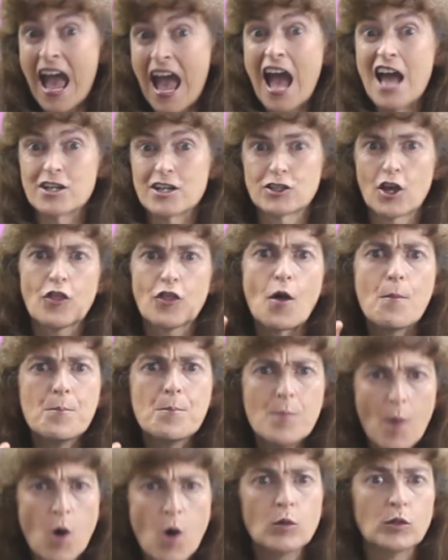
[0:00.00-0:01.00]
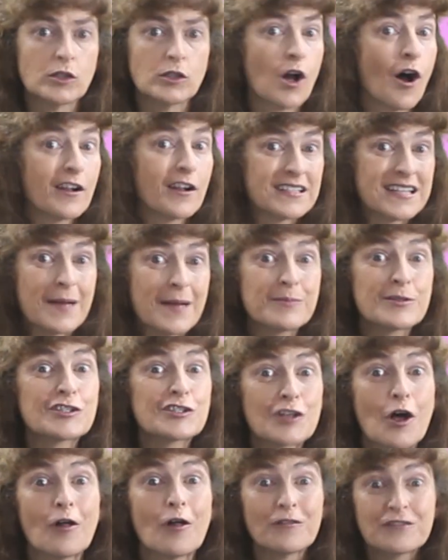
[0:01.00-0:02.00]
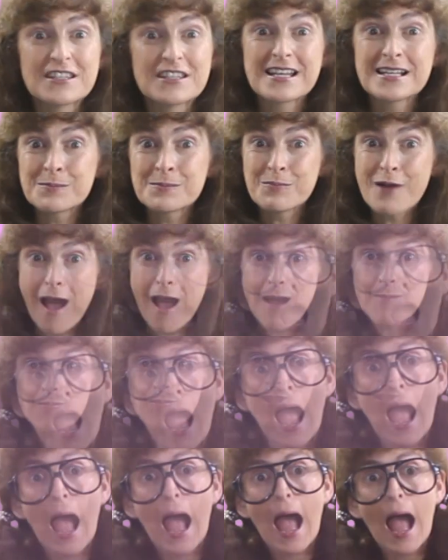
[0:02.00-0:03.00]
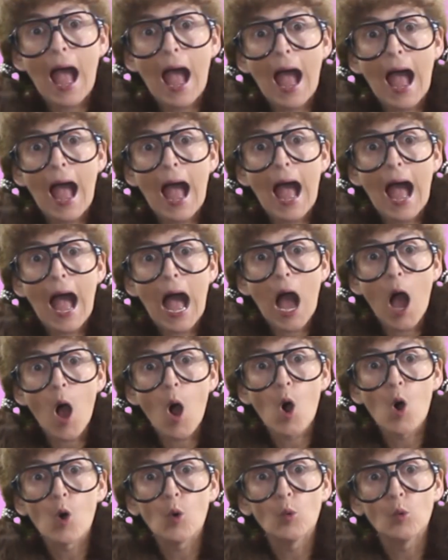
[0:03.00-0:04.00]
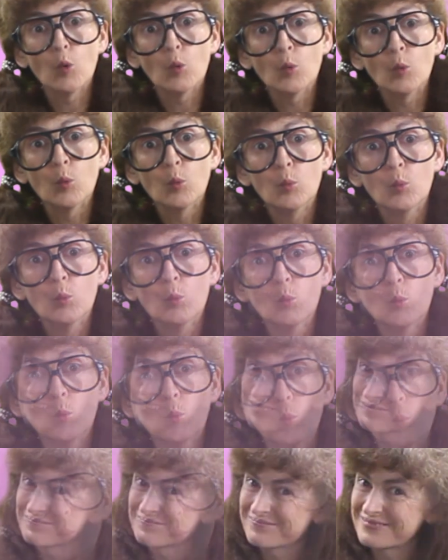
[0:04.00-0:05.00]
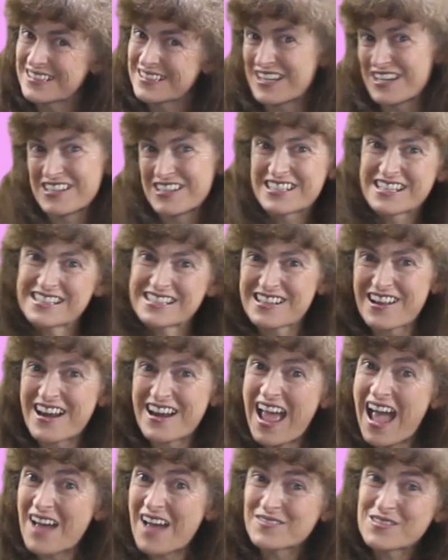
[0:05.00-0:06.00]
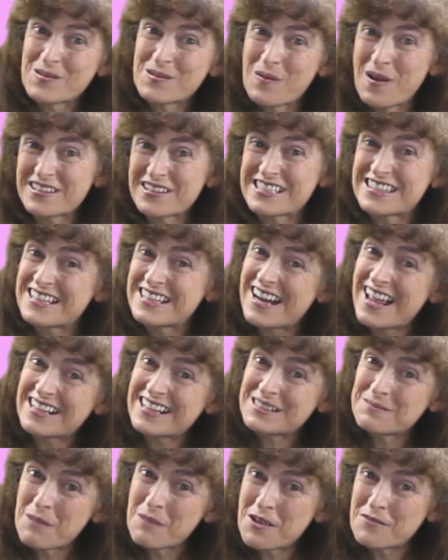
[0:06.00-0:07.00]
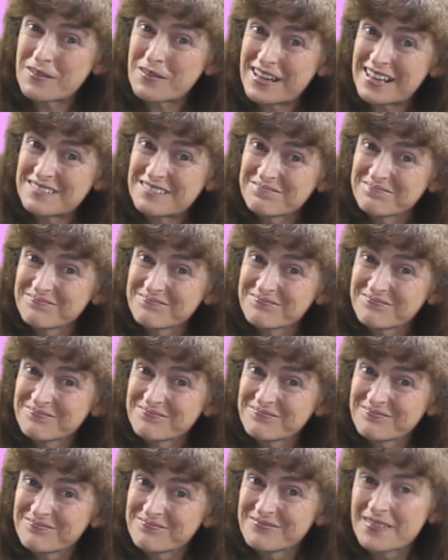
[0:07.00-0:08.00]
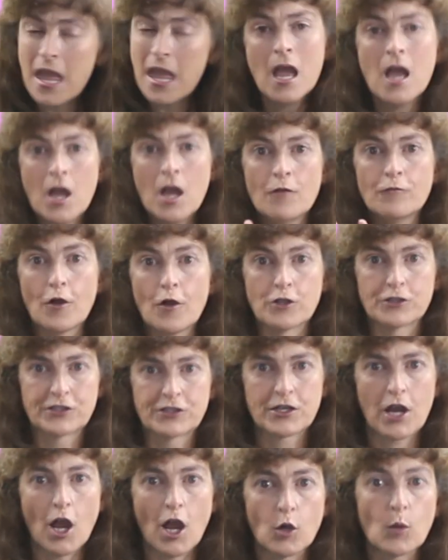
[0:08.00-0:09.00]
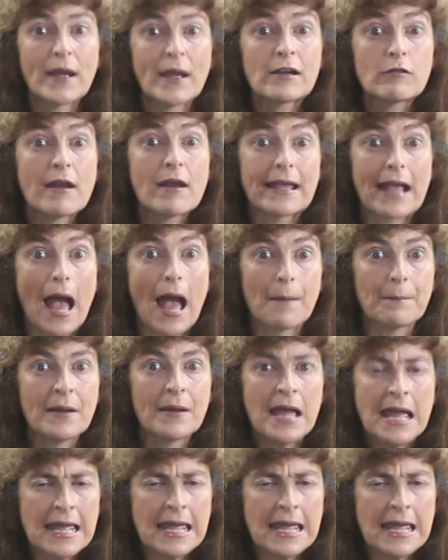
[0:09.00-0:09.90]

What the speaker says: And so the mole concept solves this problem. How? Well, you're just going to have to watch the next movie. First, a quick recap.